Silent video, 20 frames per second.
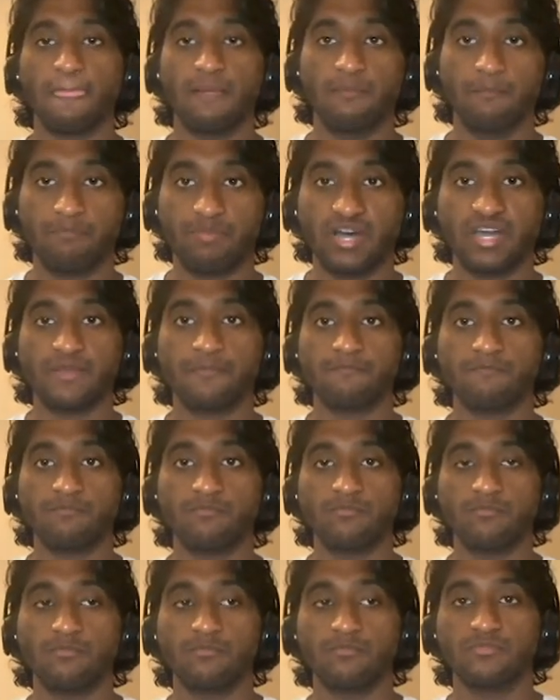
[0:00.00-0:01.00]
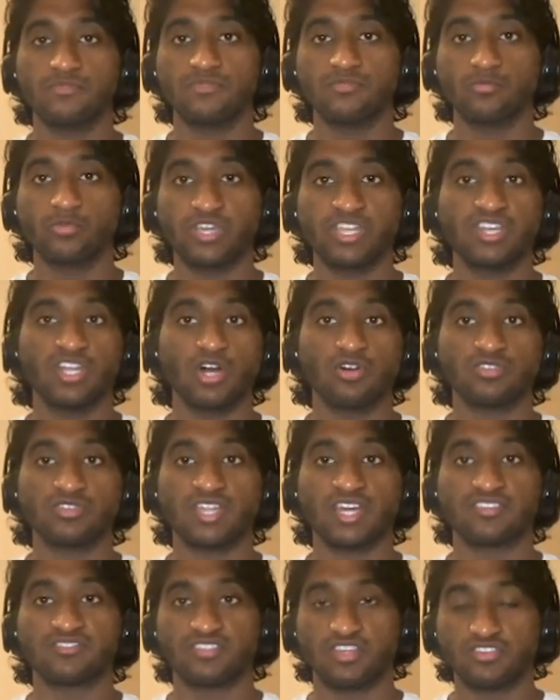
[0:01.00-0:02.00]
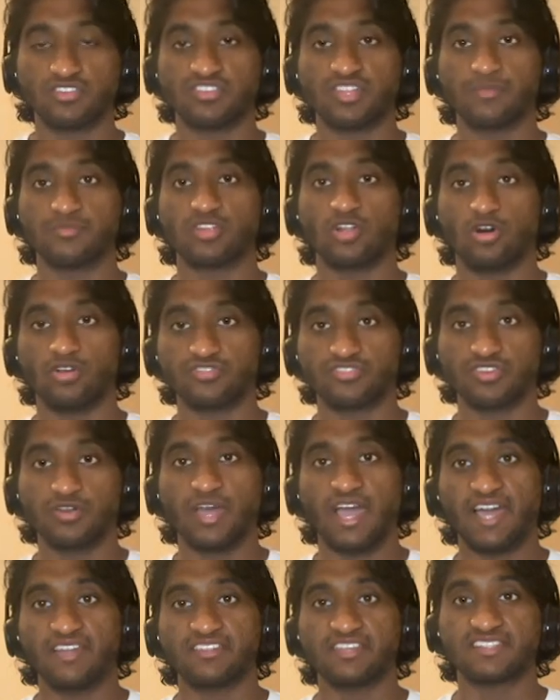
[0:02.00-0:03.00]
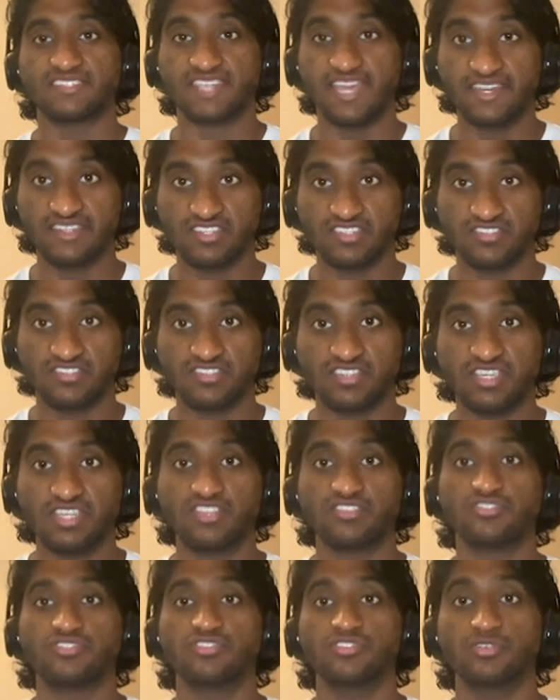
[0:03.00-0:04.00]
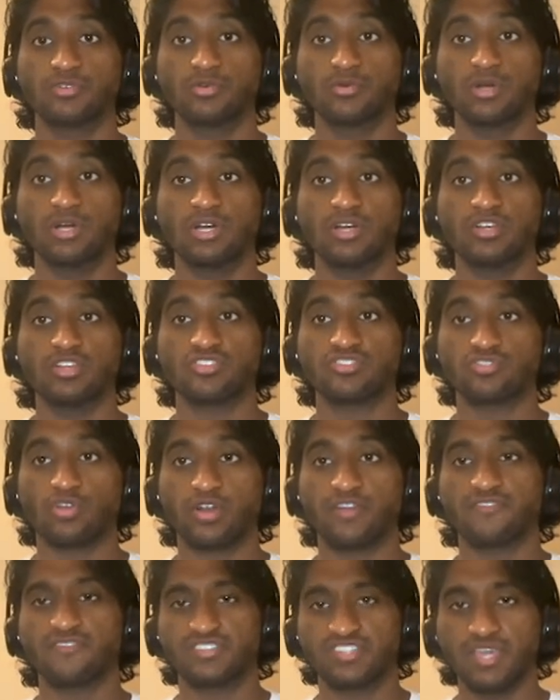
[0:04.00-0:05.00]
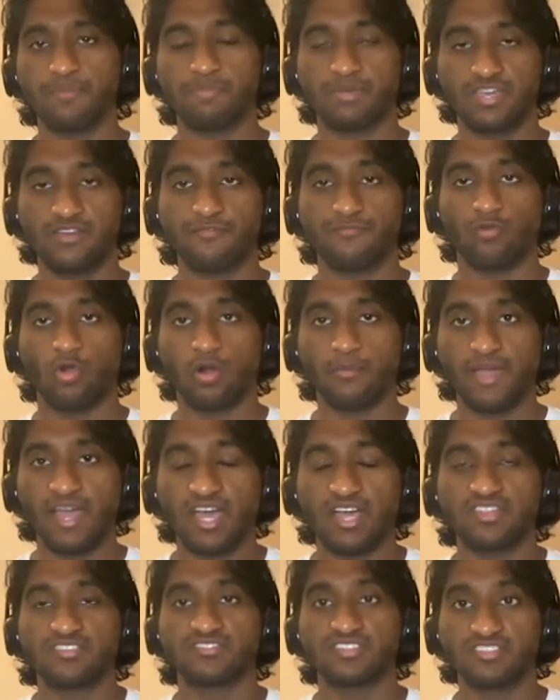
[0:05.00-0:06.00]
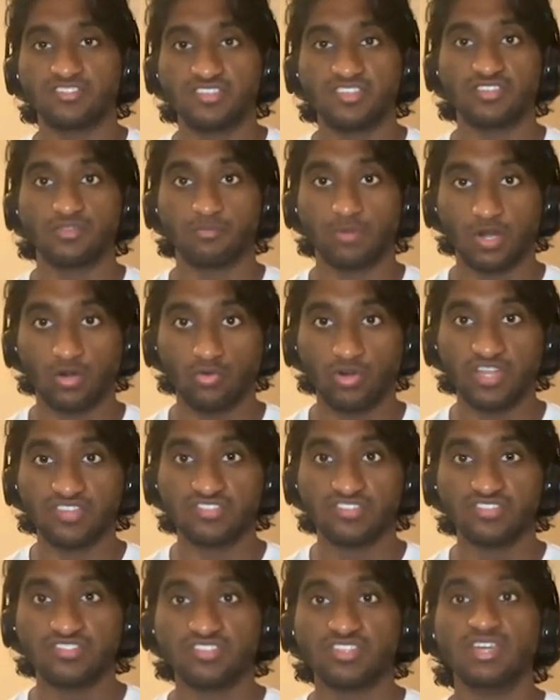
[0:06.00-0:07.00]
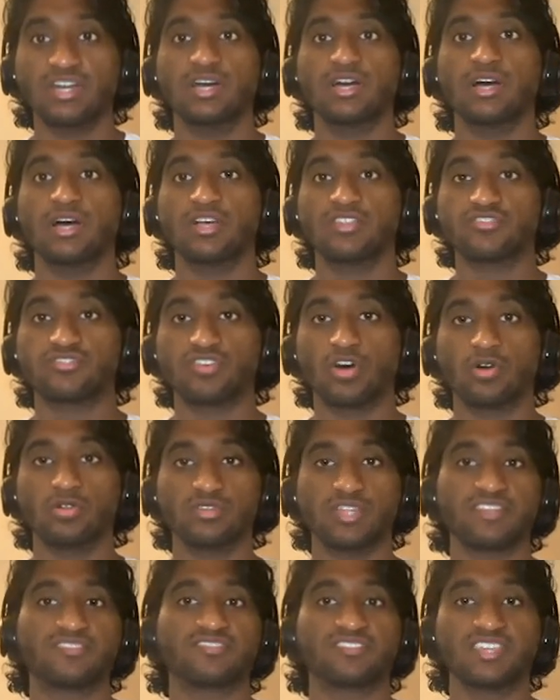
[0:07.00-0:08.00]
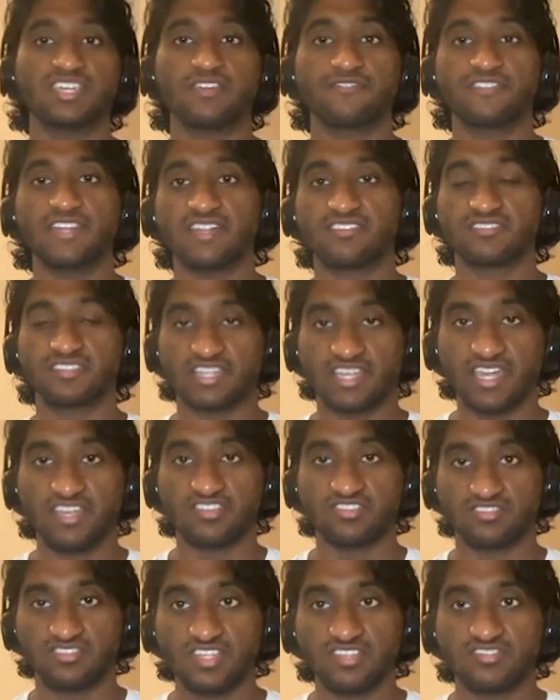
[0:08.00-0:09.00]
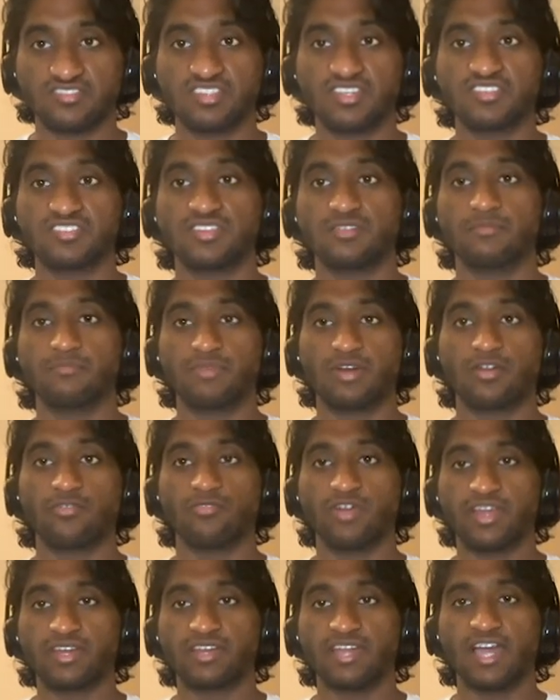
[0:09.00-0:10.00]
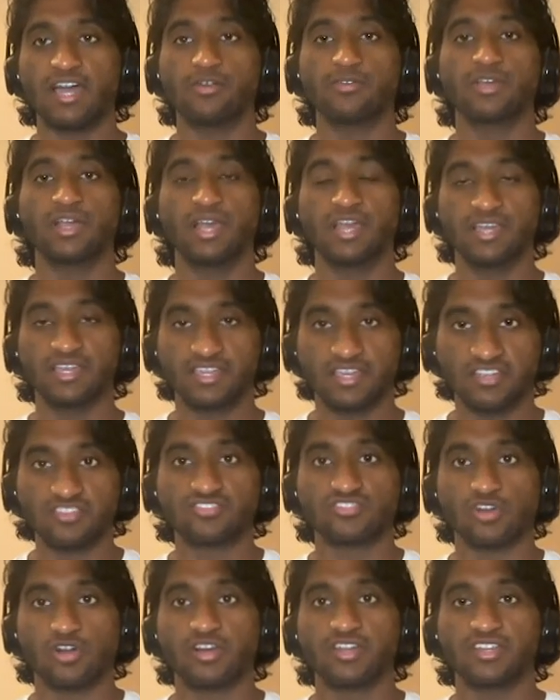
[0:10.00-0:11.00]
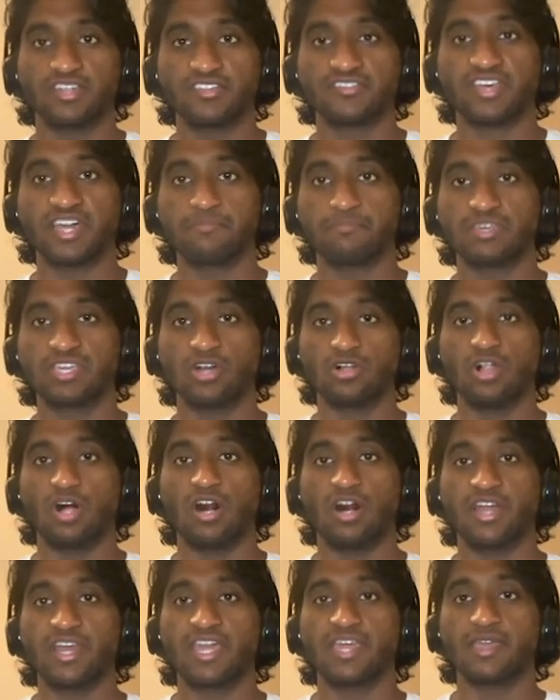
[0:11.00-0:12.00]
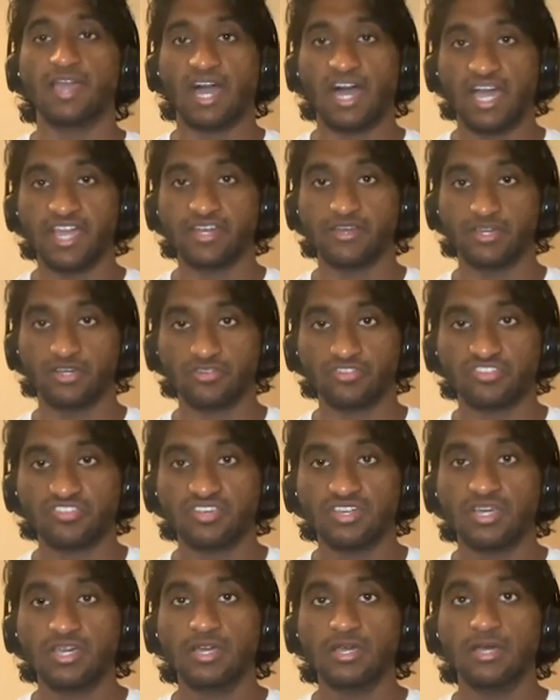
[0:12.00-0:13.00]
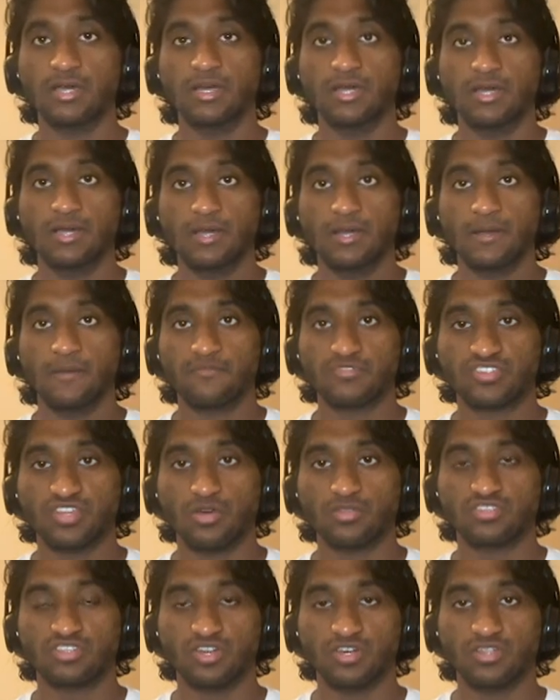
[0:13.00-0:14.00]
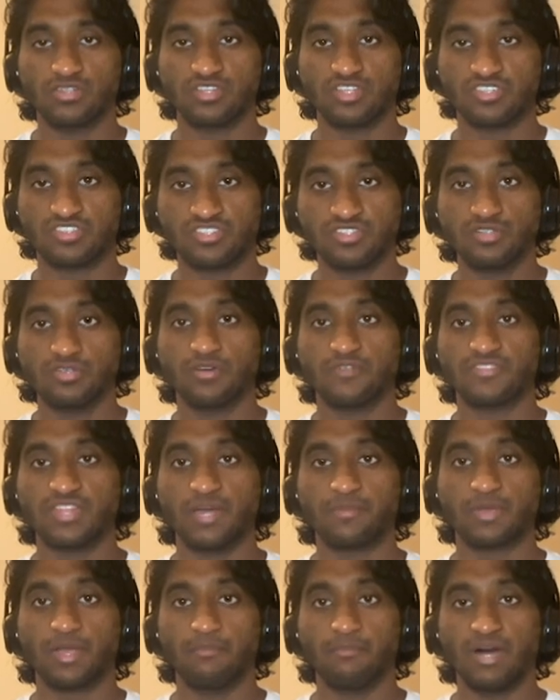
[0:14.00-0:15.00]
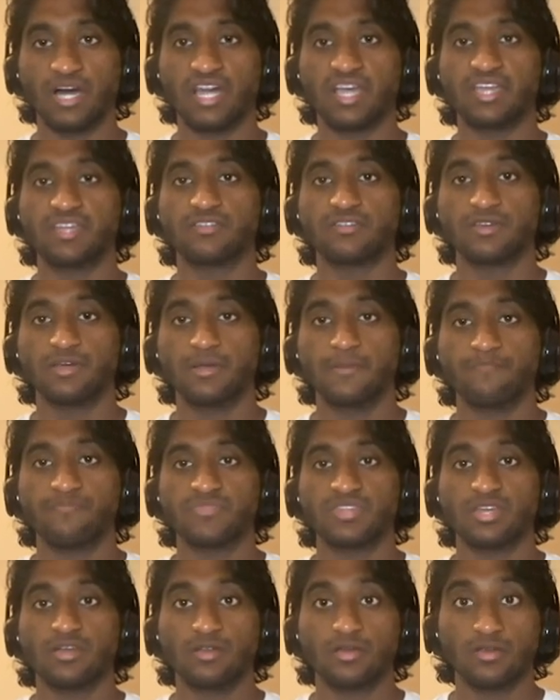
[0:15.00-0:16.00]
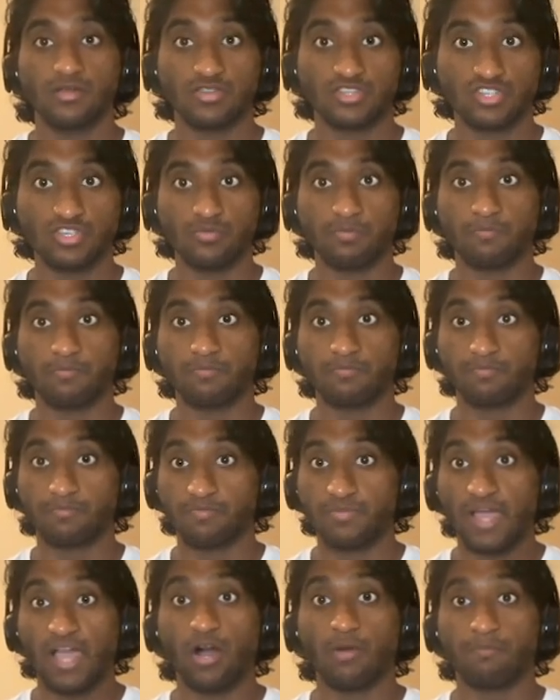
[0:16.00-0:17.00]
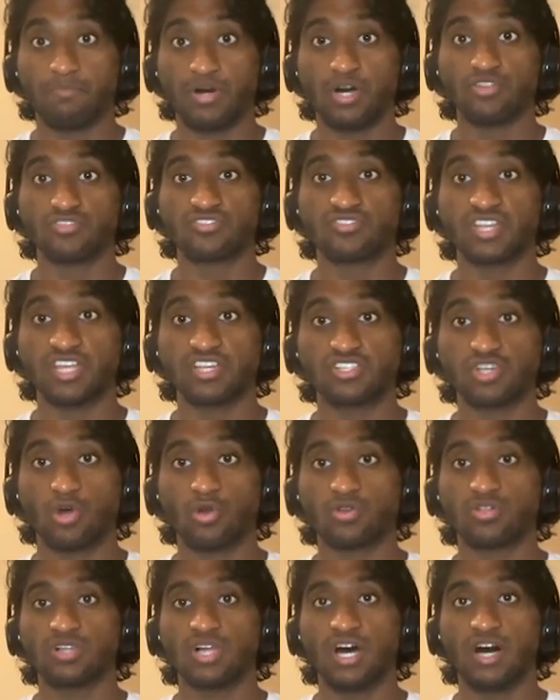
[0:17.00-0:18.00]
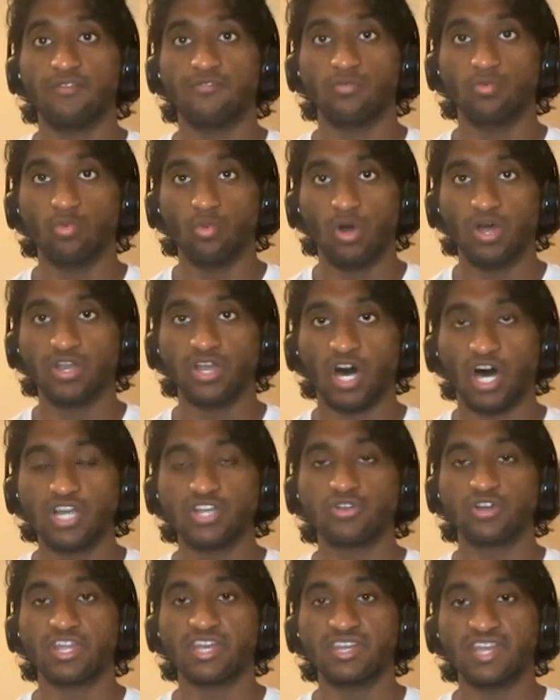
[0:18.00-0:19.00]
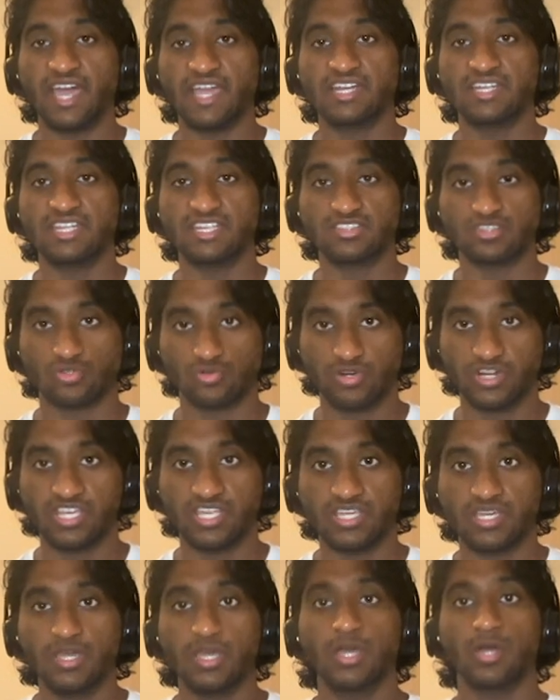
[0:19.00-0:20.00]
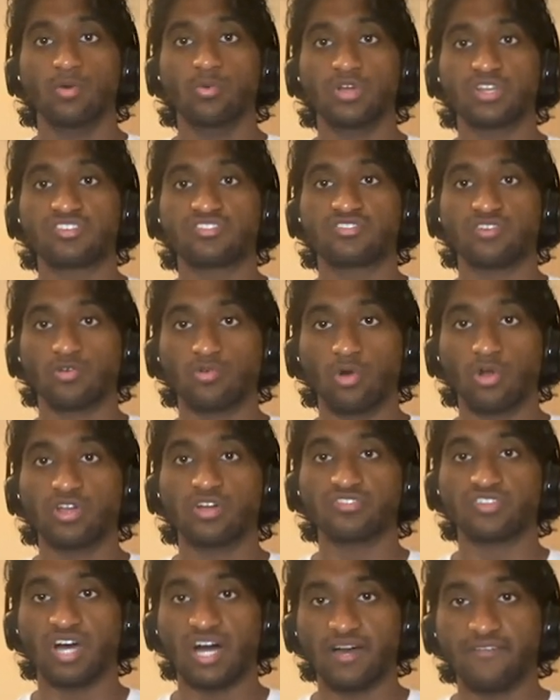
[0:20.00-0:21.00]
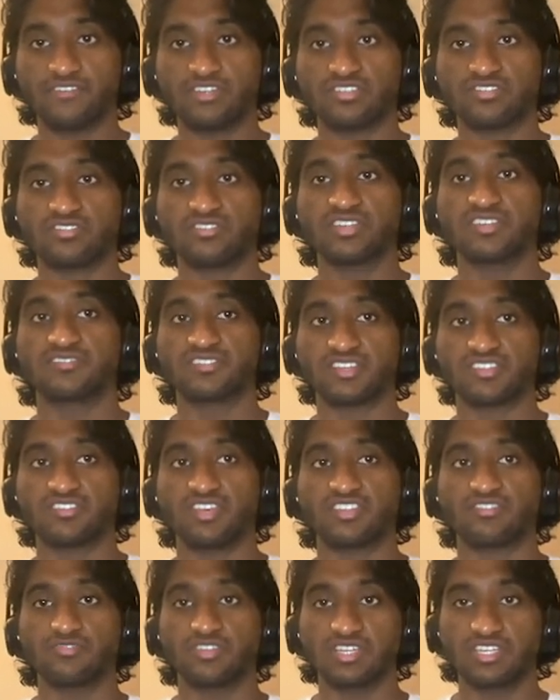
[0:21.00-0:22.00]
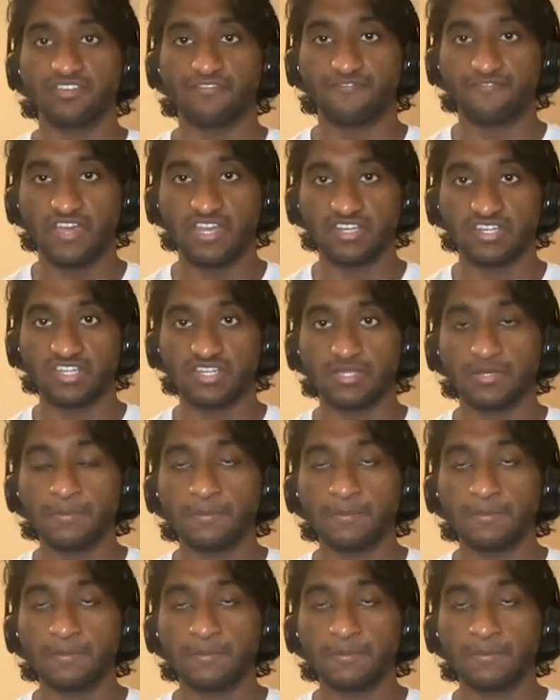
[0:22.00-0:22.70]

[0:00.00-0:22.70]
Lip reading: But we know that Sanju Samson also has a tendency to sort of dip in form as the season progresses. So let's see if that's the case this season. But right now, he started his IPL on a high note. So the two of them combined to help post a total of 193, which the Royals obviously successfully defended.